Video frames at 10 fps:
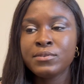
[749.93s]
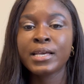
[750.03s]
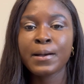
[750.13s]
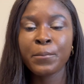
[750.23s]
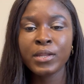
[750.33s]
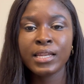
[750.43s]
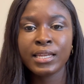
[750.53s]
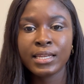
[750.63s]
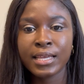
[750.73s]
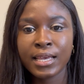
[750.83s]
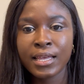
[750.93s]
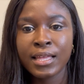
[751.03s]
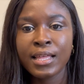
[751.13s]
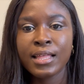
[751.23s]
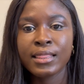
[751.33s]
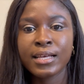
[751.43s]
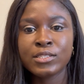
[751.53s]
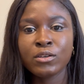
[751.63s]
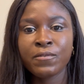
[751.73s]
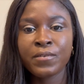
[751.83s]
You can put in there that
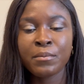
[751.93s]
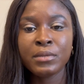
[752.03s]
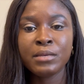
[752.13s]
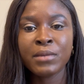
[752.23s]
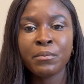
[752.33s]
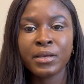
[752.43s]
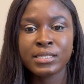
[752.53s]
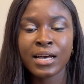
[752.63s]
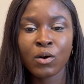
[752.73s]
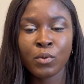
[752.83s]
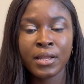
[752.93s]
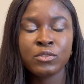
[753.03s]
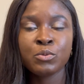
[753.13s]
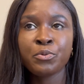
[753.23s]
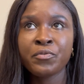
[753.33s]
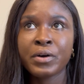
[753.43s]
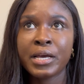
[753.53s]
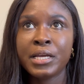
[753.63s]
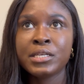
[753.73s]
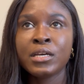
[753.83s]
your family members are willing to
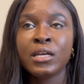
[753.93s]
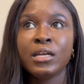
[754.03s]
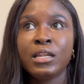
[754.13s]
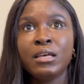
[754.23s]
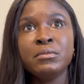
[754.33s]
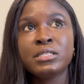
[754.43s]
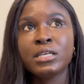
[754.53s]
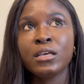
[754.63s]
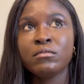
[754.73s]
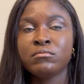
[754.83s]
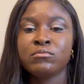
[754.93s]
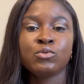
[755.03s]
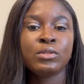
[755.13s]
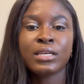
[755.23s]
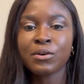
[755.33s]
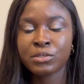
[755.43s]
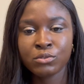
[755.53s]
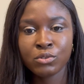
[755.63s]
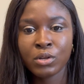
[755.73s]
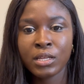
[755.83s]
provide, let me say,
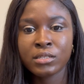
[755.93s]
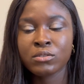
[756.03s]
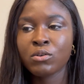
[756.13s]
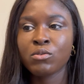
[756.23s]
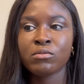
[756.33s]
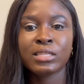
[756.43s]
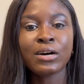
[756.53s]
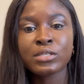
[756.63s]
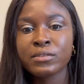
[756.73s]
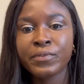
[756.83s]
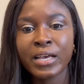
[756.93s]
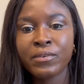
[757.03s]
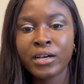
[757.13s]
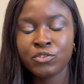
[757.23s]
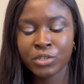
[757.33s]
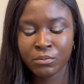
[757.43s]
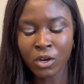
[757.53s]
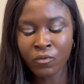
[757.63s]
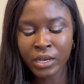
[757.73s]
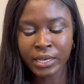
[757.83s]
$2,000 or $1,500. But
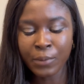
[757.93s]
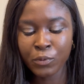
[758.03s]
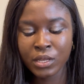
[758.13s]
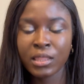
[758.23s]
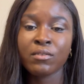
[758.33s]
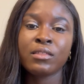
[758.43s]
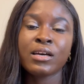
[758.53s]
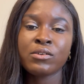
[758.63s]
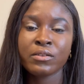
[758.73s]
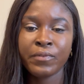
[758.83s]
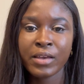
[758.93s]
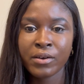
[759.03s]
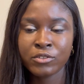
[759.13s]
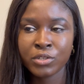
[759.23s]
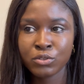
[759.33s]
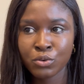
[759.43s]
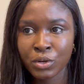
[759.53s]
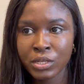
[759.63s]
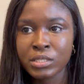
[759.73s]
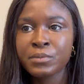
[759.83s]
over here I put in
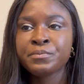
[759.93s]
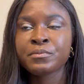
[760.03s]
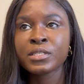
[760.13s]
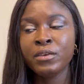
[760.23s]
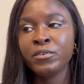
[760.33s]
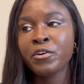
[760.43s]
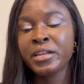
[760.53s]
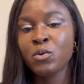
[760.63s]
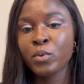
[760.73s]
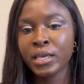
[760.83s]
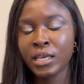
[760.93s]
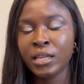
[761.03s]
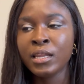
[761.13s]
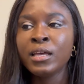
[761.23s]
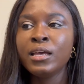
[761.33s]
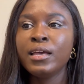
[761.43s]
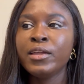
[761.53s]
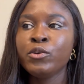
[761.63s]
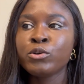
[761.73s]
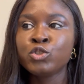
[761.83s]
$3,500. If you're already working and
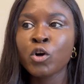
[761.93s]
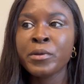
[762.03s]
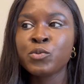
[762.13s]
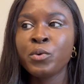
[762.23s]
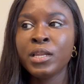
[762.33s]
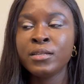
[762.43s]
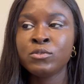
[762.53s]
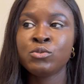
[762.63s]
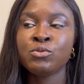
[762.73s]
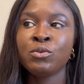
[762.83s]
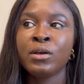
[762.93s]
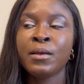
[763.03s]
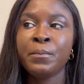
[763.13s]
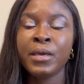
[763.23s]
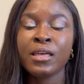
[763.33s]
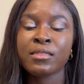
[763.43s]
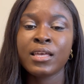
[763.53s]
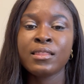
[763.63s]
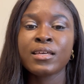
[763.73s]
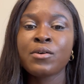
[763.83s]
your job is willing to pay
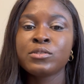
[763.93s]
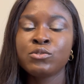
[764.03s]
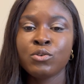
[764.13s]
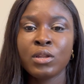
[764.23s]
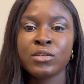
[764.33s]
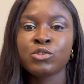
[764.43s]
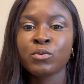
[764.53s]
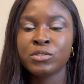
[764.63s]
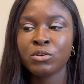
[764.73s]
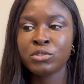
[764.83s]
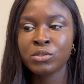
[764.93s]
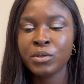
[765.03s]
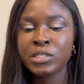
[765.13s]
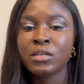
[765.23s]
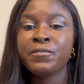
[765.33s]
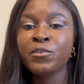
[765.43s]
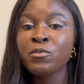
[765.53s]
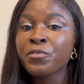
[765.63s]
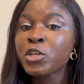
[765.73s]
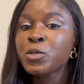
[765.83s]
$10,000 towards your tuition, feel
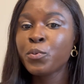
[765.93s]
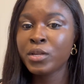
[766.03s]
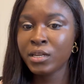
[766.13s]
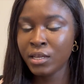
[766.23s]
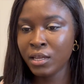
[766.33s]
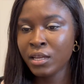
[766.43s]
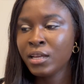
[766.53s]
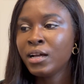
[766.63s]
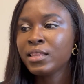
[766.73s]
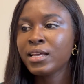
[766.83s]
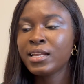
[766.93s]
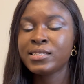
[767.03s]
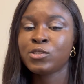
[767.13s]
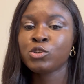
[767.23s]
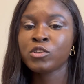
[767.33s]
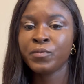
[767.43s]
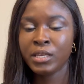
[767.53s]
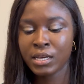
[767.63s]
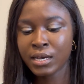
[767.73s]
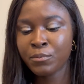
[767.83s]
free to put it there. That is a source of
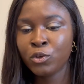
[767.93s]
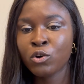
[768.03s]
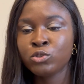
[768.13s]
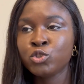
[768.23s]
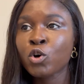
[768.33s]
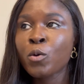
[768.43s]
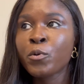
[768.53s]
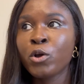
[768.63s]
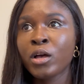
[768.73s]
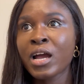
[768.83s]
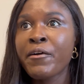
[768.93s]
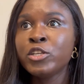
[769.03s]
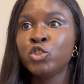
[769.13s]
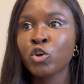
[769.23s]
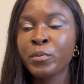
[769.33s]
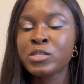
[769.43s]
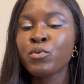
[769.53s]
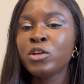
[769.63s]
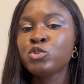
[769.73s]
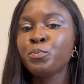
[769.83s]
income. Your job or your current job is
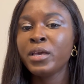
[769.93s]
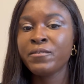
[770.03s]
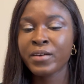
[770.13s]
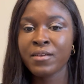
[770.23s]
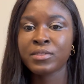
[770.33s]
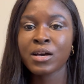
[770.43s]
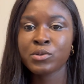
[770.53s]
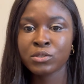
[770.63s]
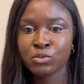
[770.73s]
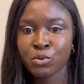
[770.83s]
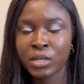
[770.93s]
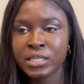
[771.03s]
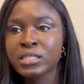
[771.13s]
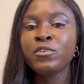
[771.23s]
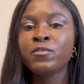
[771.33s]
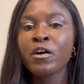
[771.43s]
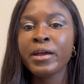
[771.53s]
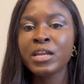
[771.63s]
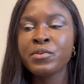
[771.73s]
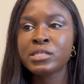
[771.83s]
willing to pay $5,000. If you've
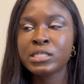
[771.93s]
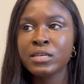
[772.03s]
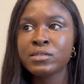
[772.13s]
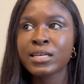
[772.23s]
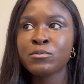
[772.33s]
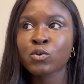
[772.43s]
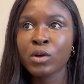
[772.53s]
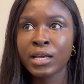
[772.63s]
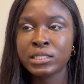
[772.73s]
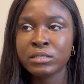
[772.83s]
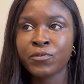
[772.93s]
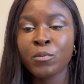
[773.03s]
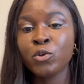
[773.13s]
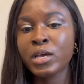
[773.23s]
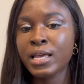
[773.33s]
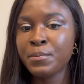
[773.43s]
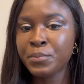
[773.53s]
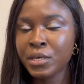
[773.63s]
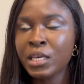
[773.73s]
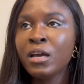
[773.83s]
already received some scholarship from your
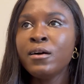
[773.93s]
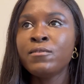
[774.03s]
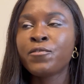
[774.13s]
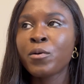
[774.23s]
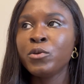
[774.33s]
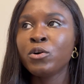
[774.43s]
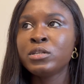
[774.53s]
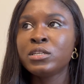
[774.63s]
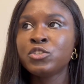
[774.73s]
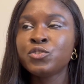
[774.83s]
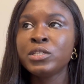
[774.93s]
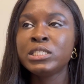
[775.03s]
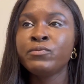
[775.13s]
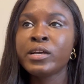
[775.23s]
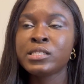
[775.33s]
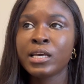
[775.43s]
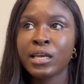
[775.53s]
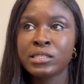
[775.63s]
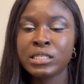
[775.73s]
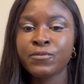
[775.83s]
MP, from your district chief
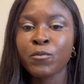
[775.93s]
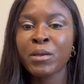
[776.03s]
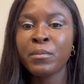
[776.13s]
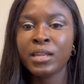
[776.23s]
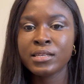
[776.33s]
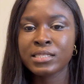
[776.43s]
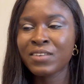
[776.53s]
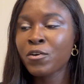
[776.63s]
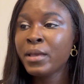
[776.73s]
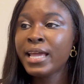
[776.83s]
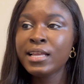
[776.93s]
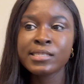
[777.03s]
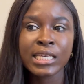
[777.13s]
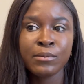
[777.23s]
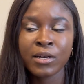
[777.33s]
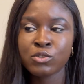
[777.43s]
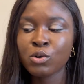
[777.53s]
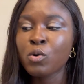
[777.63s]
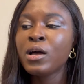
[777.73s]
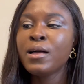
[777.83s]
executive, from a minister, from any scheme at
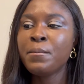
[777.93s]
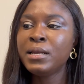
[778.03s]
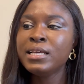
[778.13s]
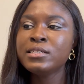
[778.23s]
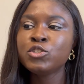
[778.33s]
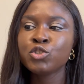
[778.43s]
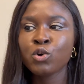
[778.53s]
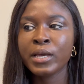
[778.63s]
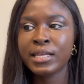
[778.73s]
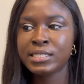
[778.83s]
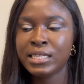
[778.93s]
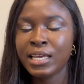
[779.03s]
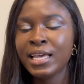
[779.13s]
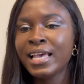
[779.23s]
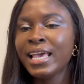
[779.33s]
all, please show it there.